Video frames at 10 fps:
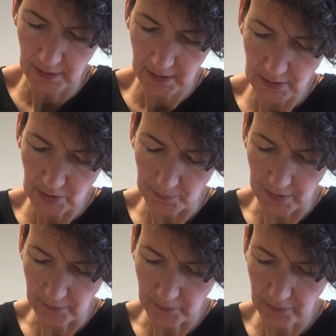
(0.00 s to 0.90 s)
in your
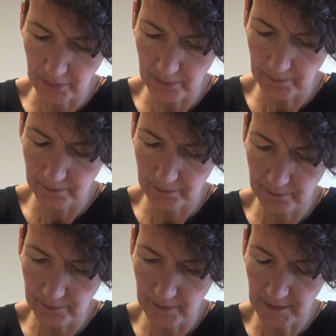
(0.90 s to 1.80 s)
mouth
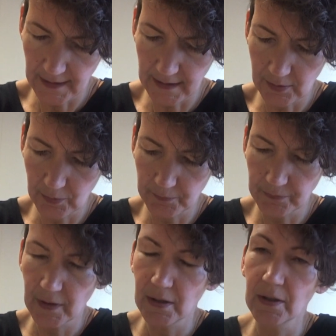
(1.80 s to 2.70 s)
now
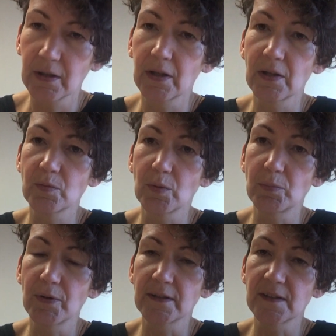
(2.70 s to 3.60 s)
as we
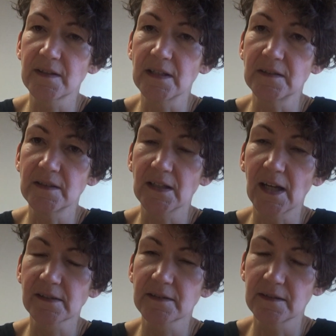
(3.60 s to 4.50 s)
bring this eating
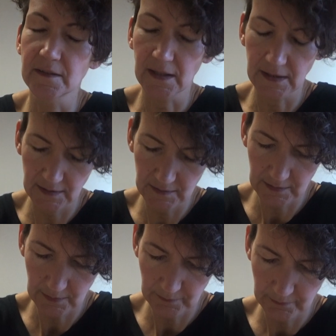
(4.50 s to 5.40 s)
exercise
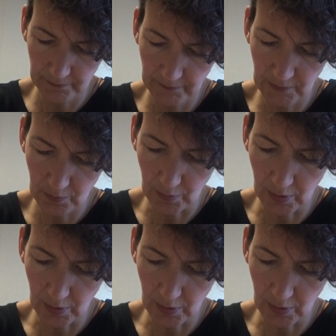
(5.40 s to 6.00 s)
to a